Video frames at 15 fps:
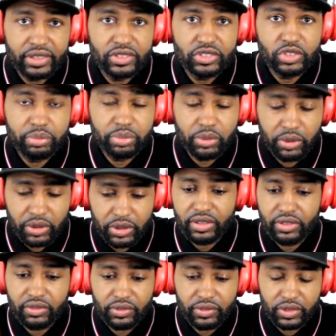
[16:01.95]

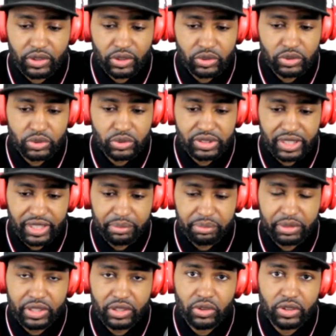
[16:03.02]
supporters for those who tip
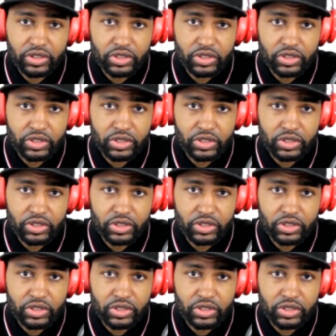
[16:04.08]
me on